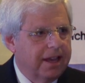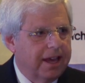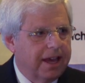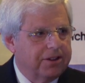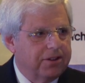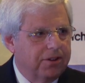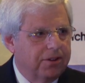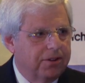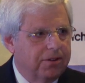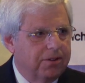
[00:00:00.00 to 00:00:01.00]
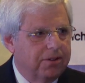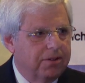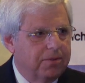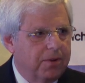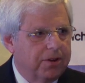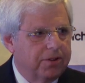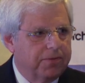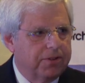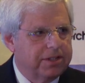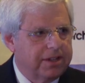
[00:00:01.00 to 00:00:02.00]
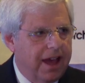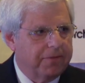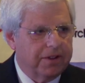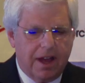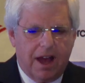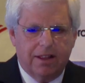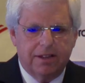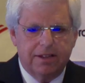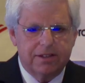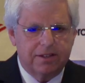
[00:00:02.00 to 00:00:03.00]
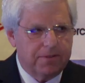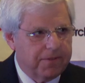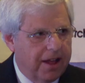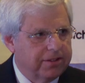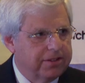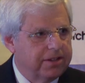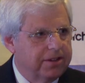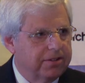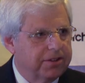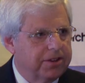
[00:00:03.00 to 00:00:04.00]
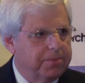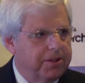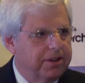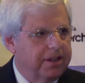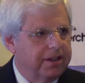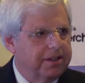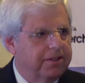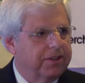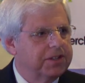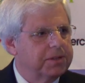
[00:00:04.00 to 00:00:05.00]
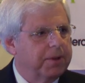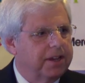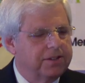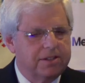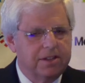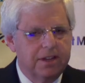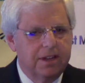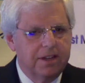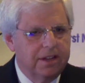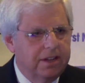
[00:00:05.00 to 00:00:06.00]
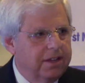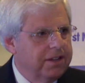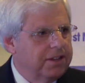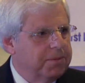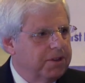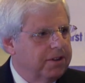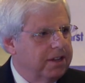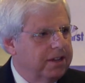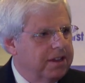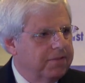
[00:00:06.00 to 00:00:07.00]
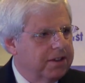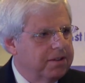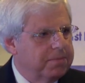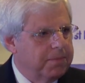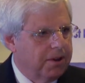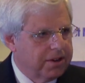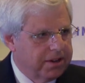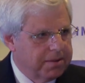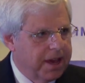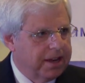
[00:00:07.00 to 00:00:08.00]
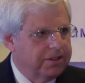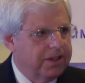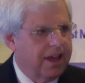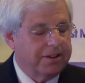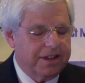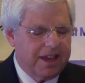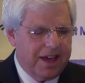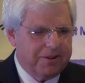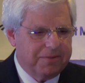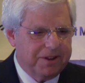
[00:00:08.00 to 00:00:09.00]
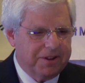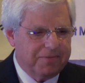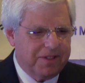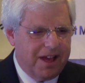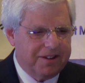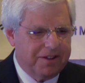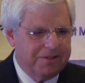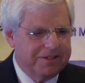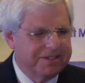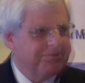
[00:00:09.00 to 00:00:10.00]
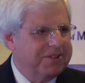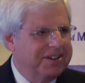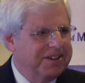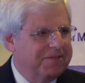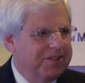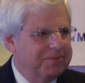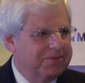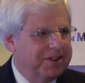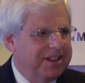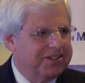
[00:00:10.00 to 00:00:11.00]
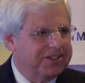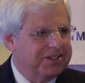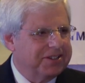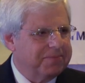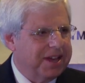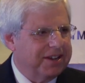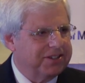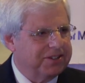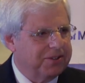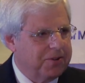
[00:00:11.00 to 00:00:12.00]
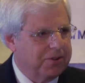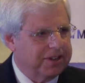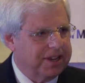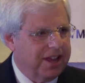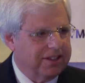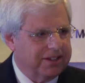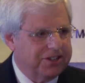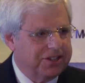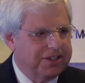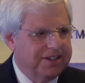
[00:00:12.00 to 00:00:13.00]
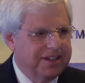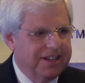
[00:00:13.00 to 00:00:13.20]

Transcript: And her wonderful staff and colleagues in the volunteer community and giving space, community giving marketing manager, Katarina Flato, and community development relationship manager, Courtney Elledge,